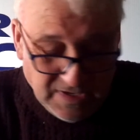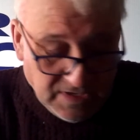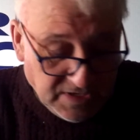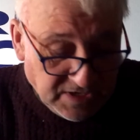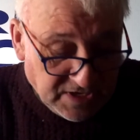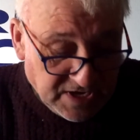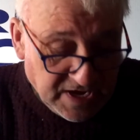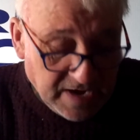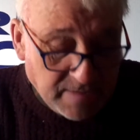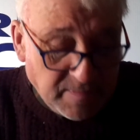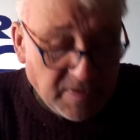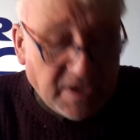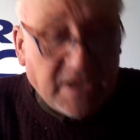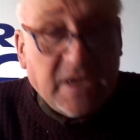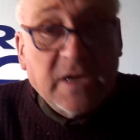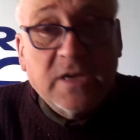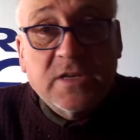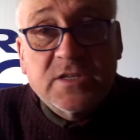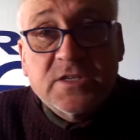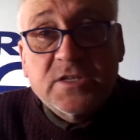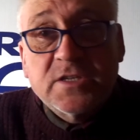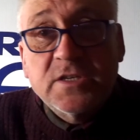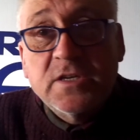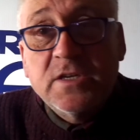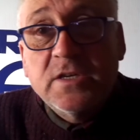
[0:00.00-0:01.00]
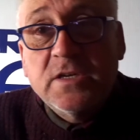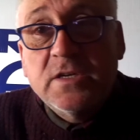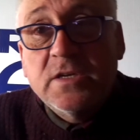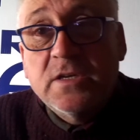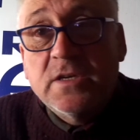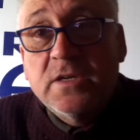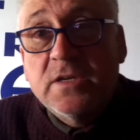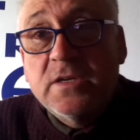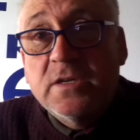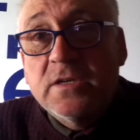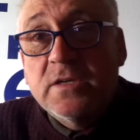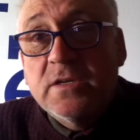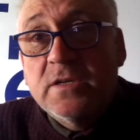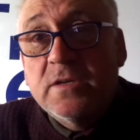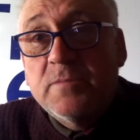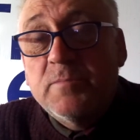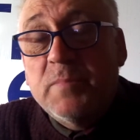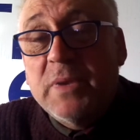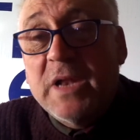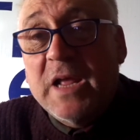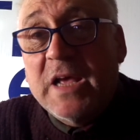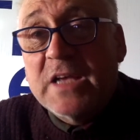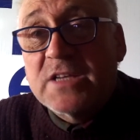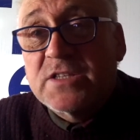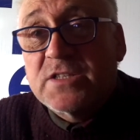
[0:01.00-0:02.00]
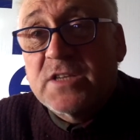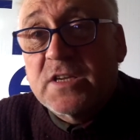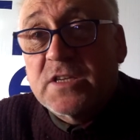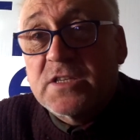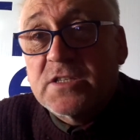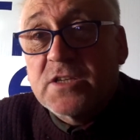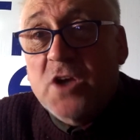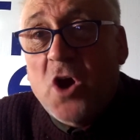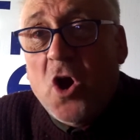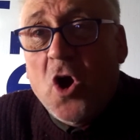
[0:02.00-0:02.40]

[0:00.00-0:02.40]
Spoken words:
chemicals, plastics,